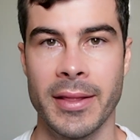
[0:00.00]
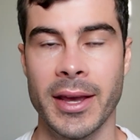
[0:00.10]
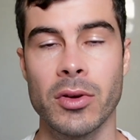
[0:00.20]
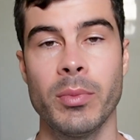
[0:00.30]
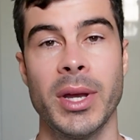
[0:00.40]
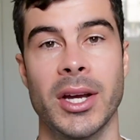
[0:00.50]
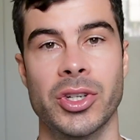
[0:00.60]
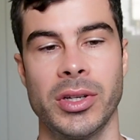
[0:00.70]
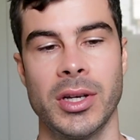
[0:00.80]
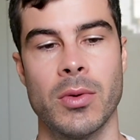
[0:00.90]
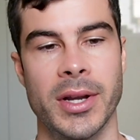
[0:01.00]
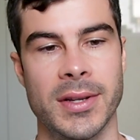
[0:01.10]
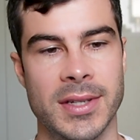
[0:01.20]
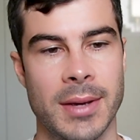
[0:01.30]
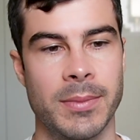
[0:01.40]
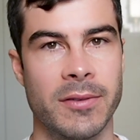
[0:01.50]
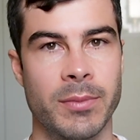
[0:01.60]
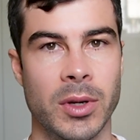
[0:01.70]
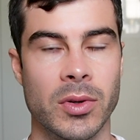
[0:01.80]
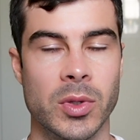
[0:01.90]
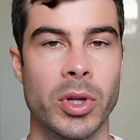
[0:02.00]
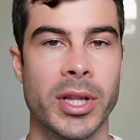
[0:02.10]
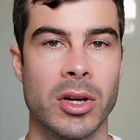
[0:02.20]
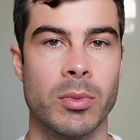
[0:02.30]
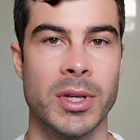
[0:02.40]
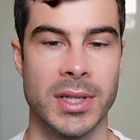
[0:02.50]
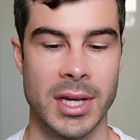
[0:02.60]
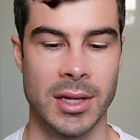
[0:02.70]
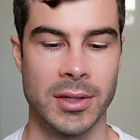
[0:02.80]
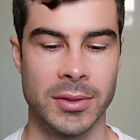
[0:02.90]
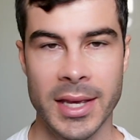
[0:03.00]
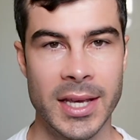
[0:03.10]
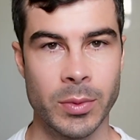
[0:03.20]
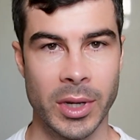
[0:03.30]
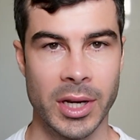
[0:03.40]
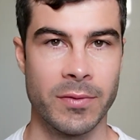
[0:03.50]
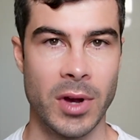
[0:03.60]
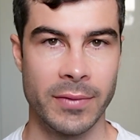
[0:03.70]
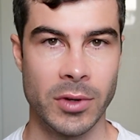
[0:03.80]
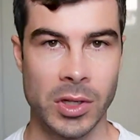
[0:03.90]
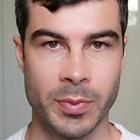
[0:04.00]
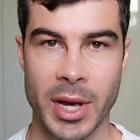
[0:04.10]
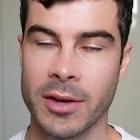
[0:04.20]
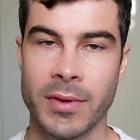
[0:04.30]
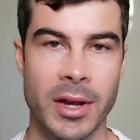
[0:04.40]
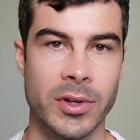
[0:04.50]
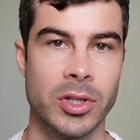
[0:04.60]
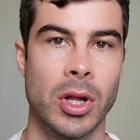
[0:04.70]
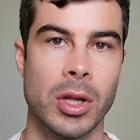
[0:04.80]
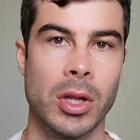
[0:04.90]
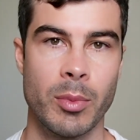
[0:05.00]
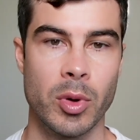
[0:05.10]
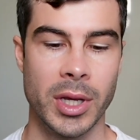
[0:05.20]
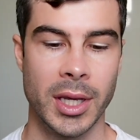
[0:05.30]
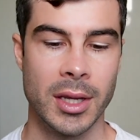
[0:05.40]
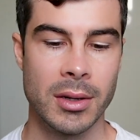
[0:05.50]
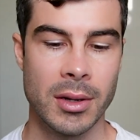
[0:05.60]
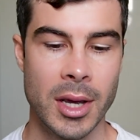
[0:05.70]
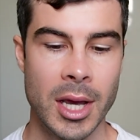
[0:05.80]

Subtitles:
that could be actually quite deceptive, because what that could be saying is, yes, we're getting $5 back for every dollar we're putting in.